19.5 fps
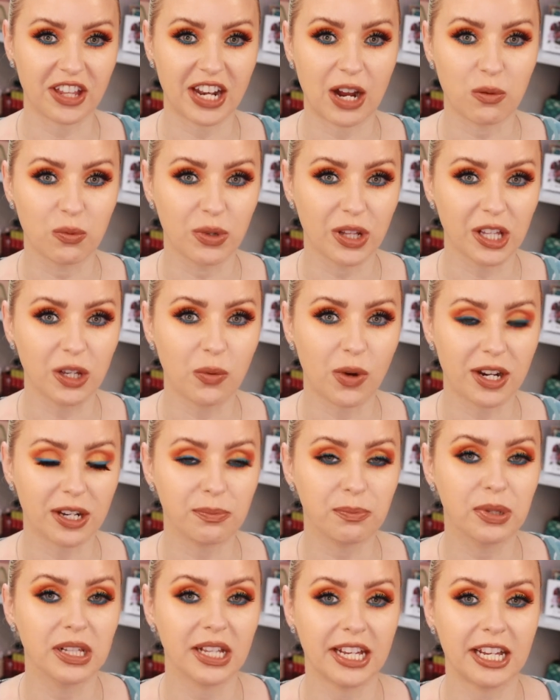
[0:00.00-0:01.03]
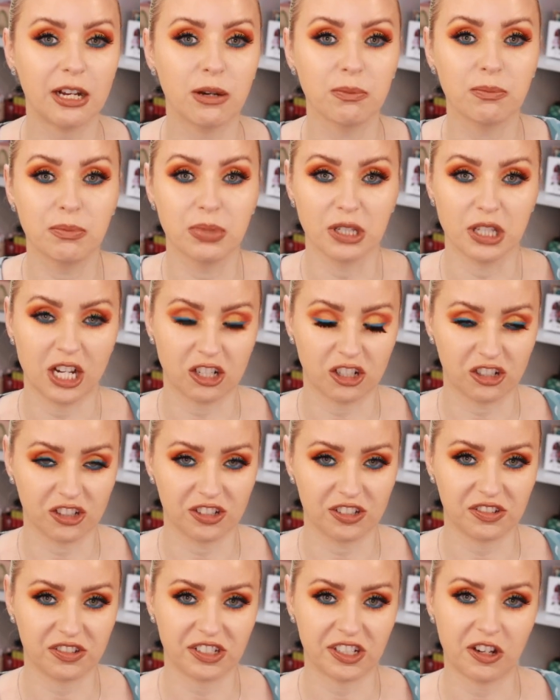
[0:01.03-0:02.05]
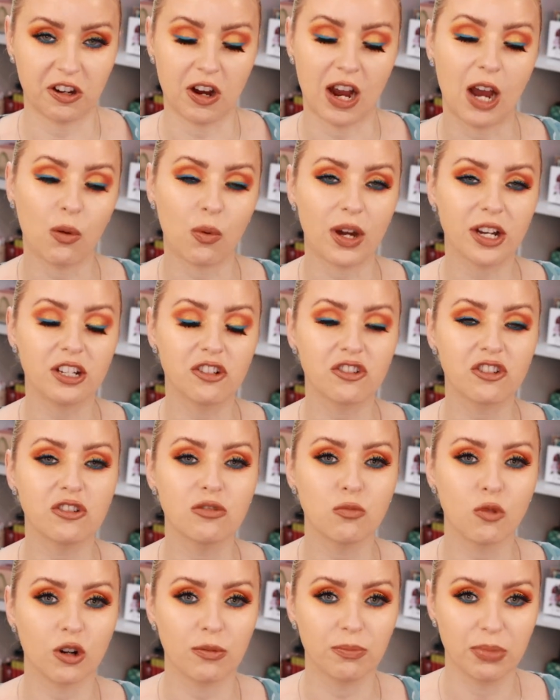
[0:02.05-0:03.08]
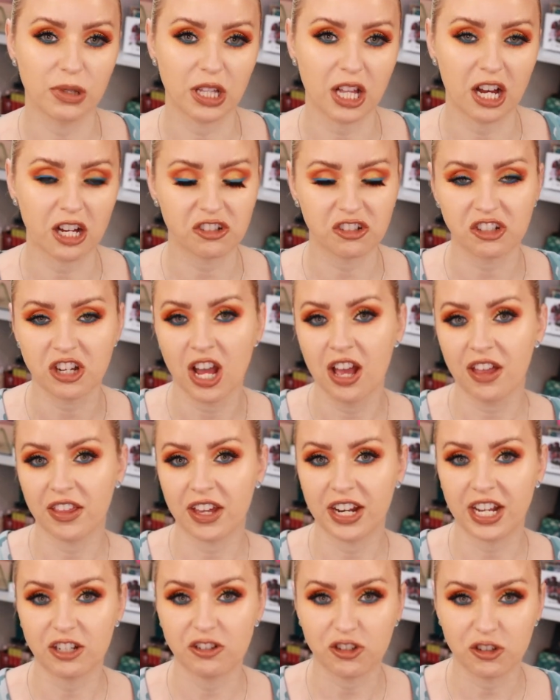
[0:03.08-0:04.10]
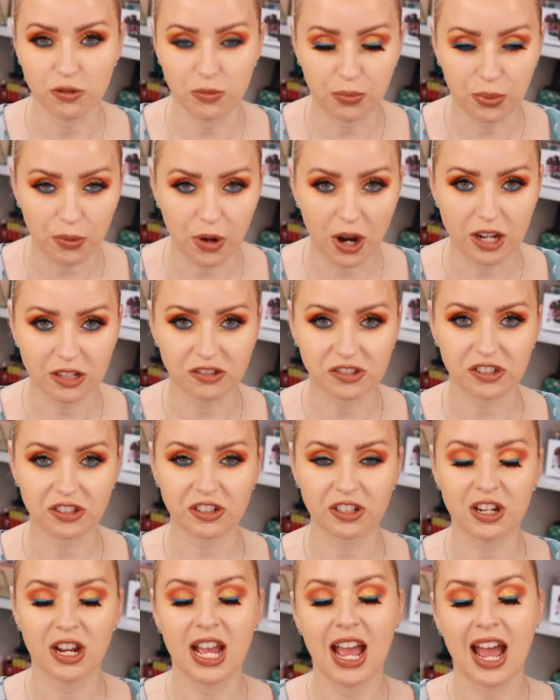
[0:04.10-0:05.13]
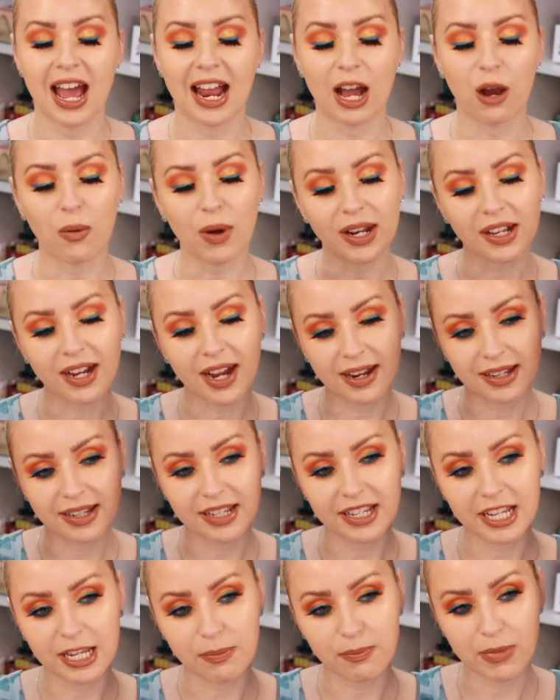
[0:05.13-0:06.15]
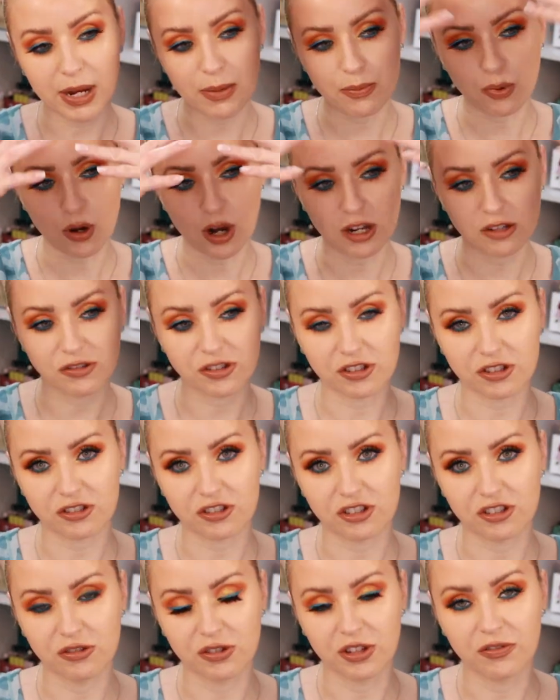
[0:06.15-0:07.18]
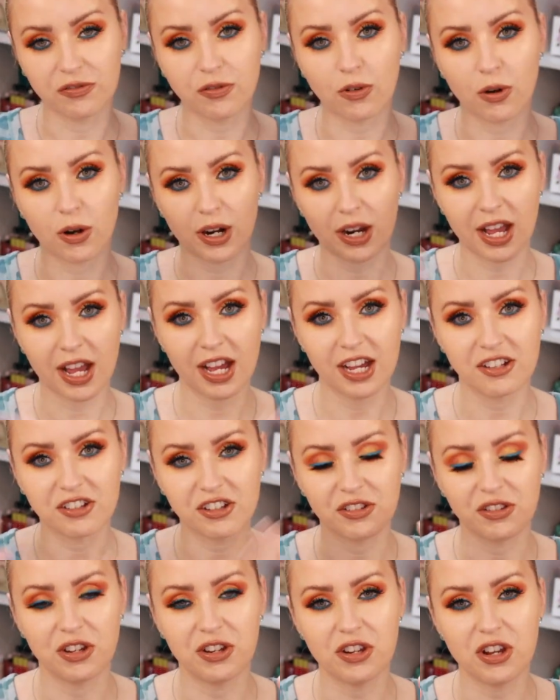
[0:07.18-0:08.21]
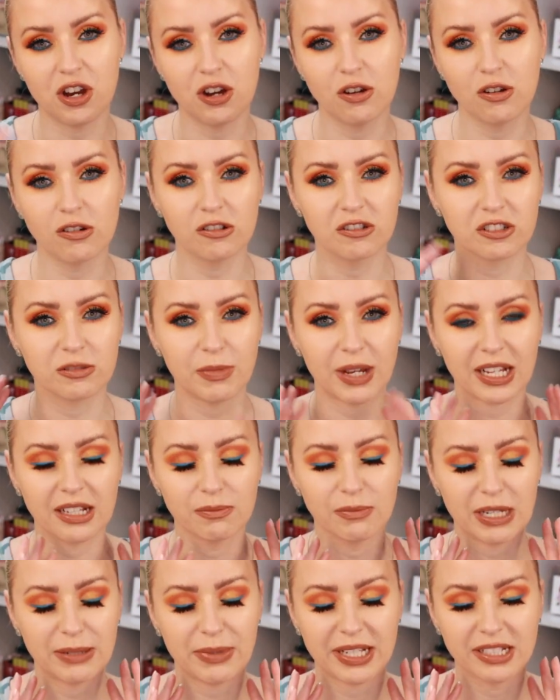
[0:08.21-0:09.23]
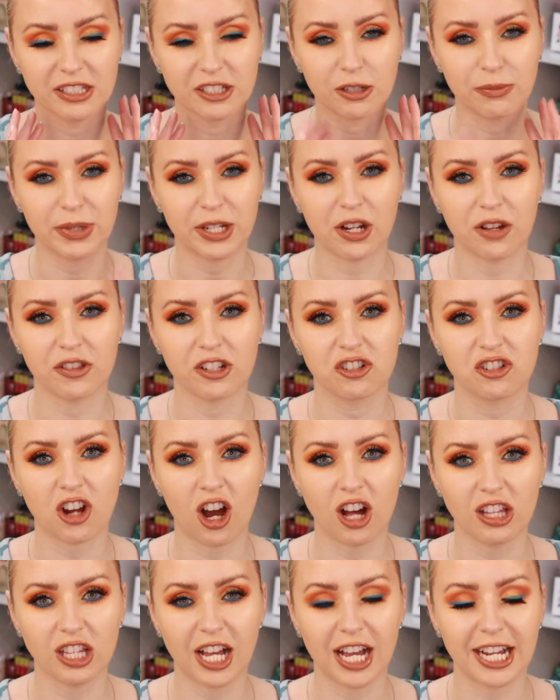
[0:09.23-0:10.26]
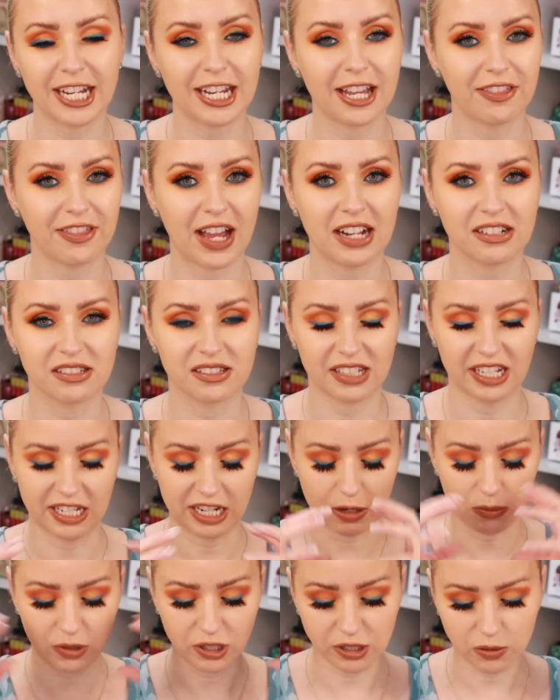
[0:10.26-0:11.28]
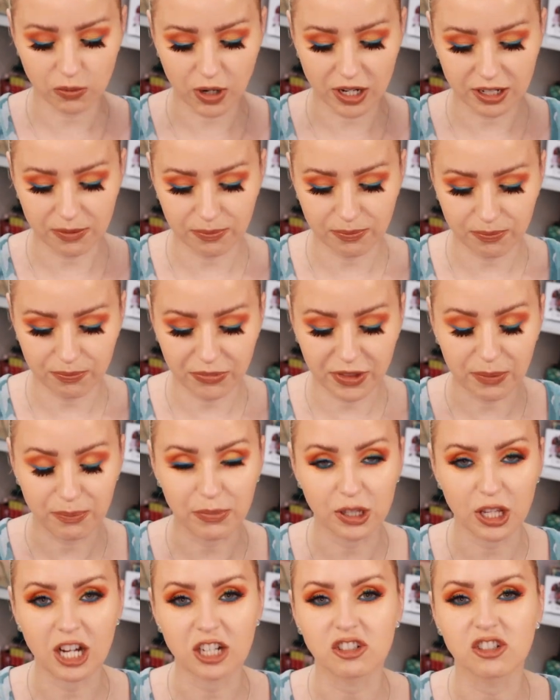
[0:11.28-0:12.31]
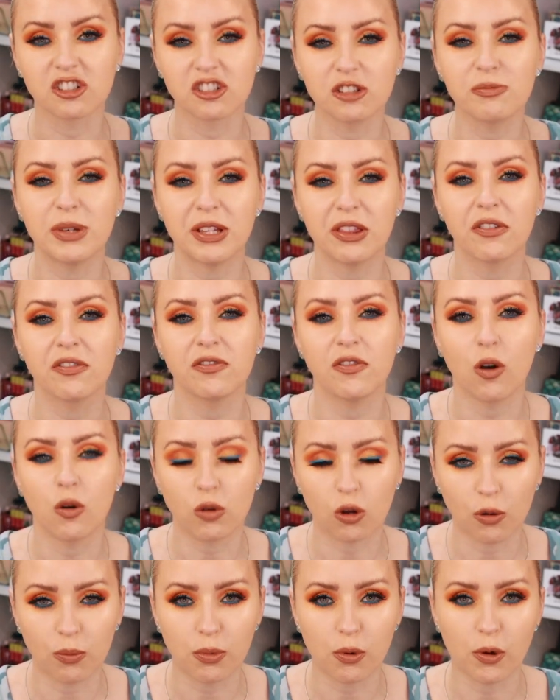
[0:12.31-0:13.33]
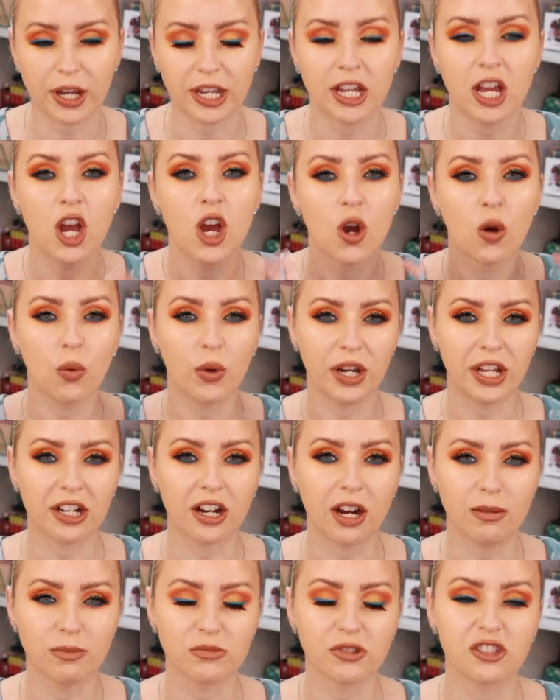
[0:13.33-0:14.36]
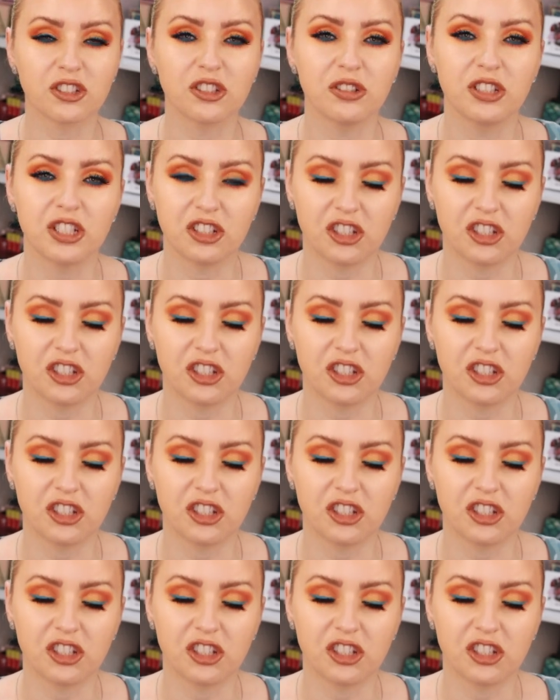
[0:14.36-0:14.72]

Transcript: that I really want to play up blush this year. I want to do more blush than I do bronzer, and I want to kind of keep my bronzer to the forehead, to the nose, maybe a little bit on the jawline, and that's it. I really want to the blush to be the focal point when it comes to the